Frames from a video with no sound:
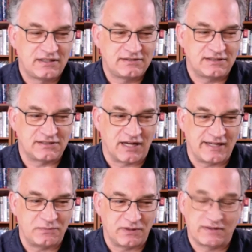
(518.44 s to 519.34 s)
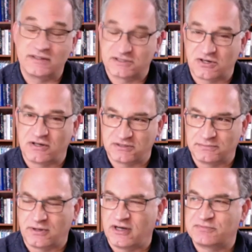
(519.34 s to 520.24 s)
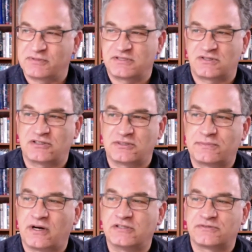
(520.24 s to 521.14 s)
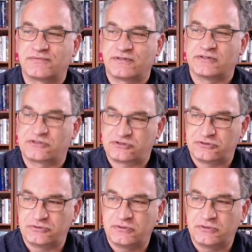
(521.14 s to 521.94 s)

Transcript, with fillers: design, with the stars and bars. But the stars and bars refers to